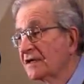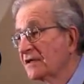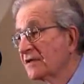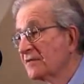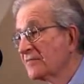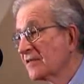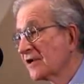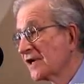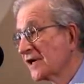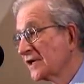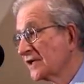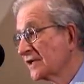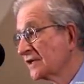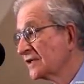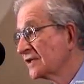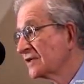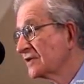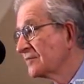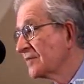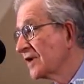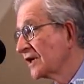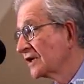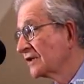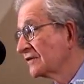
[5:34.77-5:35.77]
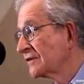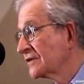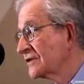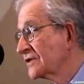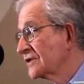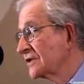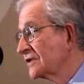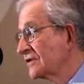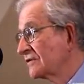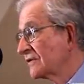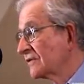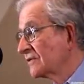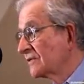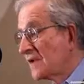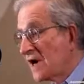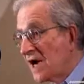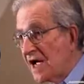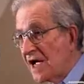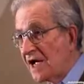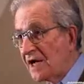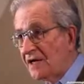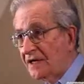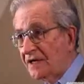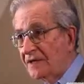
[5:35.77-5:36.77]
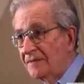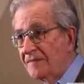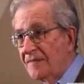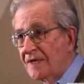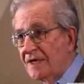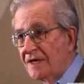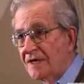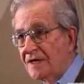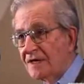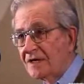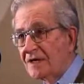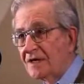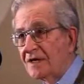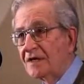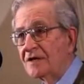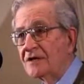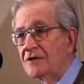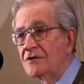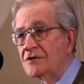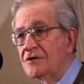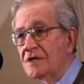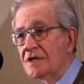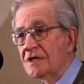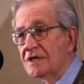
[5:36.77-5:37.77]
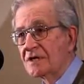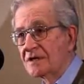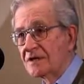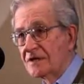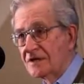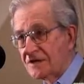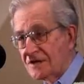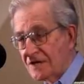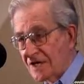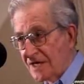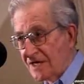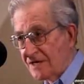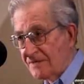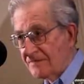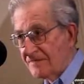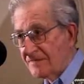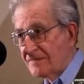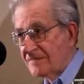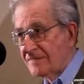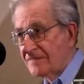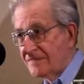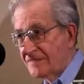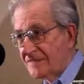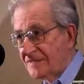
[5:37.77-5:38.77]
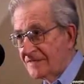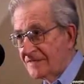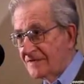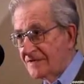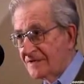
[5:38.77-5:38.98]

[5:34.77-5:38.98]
to bring democracy to Iraq using the same